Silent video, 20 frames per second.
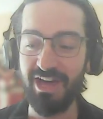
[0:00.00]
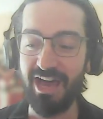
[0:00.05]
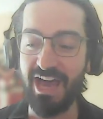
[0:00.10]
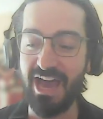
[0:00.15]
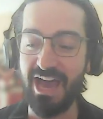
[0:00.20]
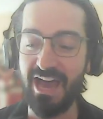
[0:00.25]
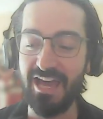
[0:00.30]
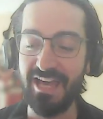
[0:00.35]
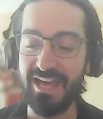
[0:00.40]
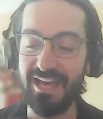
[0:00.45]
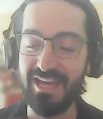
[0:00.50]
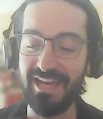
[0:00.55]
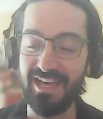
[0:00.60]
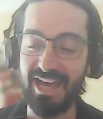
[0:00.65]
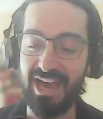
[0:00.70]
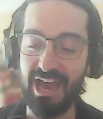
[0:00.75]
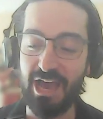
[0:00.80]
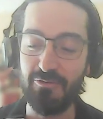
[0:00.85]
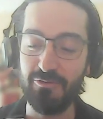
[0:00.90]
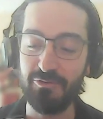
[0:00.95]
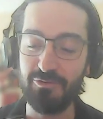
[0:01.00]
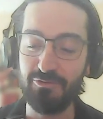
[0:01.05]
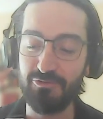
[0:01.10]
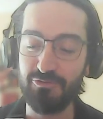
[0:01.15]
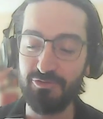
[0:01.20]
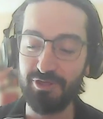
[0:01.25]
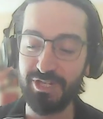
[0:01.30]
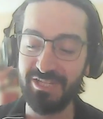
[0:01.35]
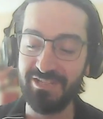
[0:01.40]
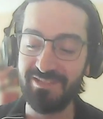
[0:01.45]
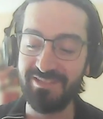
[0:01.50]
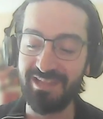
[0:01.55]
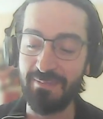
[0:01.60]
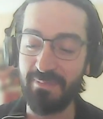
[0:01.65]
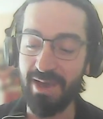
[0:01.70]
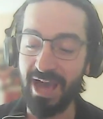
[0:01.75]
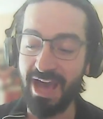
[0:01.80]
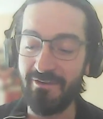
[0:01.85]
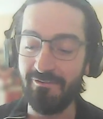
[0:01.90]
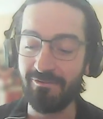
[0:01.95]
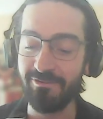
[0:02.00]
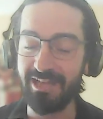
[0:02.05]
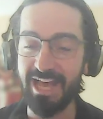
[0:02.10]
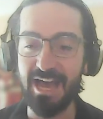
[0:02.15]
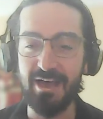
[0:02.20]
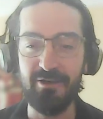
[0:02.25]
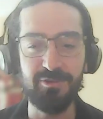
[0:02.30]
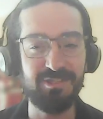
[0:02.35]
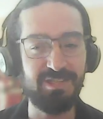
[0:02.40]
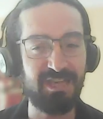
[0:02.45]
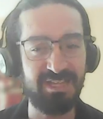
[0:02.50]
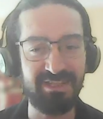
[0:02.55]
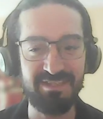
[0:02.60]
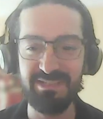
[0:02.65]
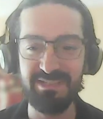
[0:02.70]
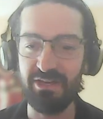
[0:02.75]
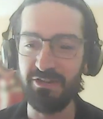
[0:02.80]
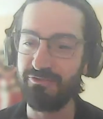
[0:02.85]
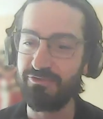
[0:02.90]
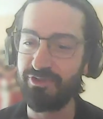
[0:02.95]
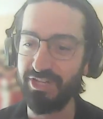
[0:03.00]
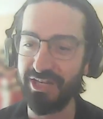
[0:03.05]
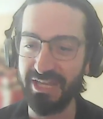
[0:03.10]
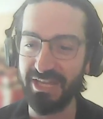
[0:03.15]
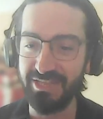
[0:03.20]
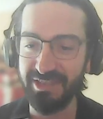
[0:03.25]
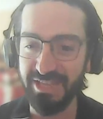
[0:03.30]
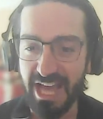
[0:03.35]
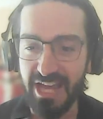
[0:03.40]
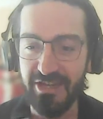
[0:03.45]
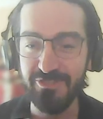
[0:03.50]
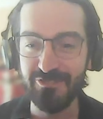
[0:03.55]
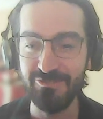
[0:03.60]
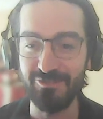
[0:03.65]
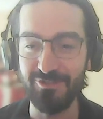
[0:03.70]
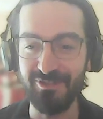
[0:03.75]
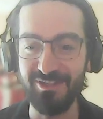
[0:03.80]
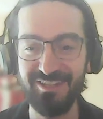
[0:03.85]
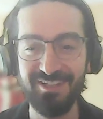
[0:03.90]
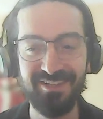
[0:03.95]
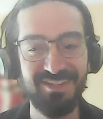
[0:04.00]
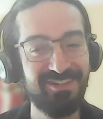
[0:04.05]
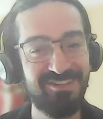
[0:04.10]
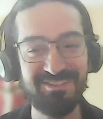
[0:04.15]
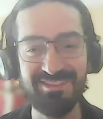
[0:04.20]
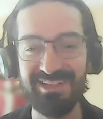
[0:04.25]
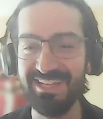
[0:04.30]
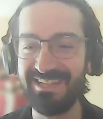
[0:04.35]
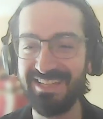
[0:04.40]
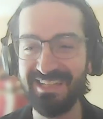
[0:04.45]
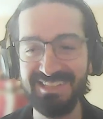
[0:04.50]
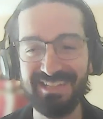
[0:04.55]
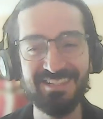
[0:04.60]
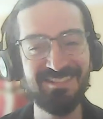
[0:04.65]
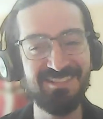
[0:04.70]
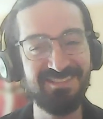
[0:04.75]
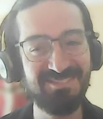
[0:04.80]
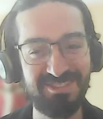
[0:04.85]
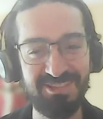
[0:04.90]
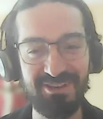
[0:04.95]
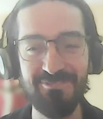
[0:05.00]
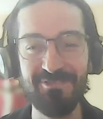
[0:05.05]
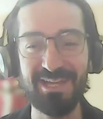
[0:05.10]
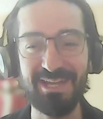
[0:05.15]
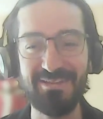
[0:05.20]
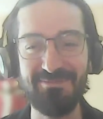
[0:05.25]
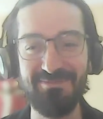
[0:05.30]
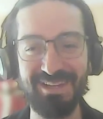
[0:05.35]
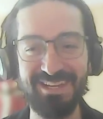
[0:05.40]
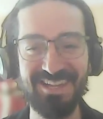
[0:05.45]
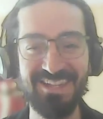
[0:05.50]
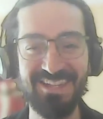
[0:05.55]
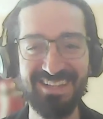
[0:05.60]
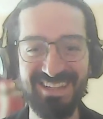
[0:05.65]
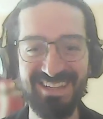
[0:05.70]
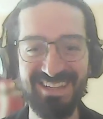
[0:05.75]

I would read them out loud and sound very unnatural. I was like, that doesn't sound like me.